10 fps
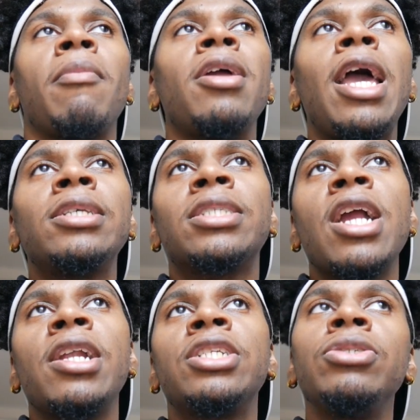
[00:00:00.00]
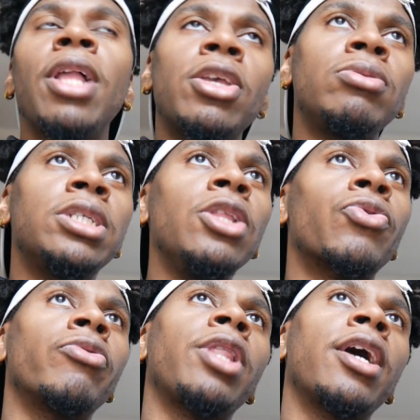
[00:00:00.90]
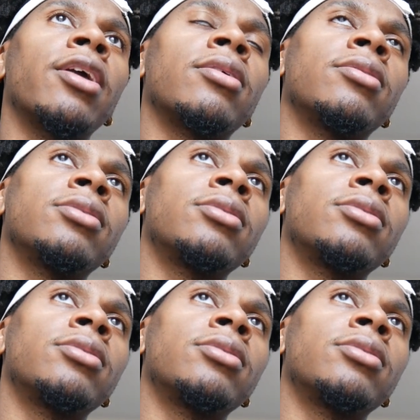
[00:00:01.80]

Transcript: I mean, they staring at you like you see through. Like